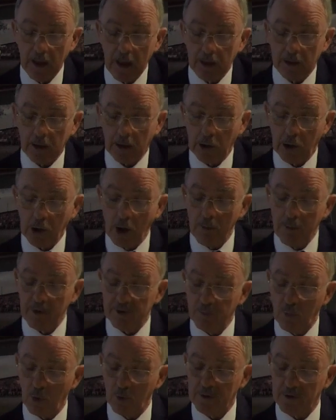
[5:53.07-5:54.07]
The club, as
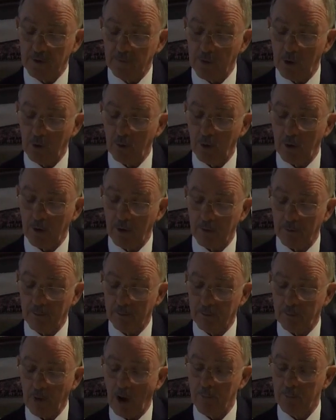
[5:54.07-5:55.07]
most of you
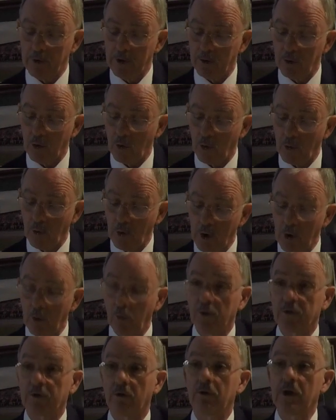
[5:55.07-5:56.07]
probably know,
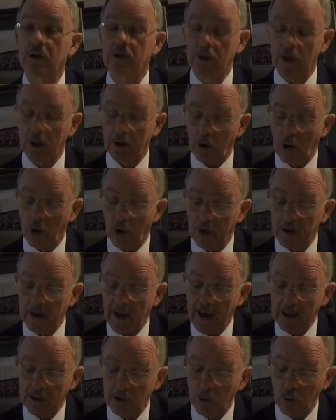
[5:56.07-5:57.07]
was originally called
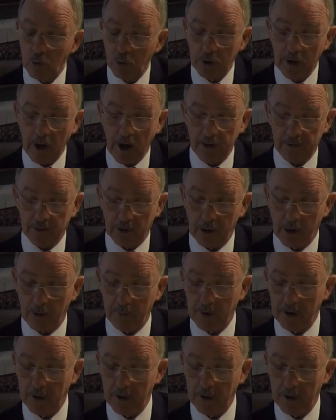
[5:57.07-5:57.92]
Athlone Yacht Club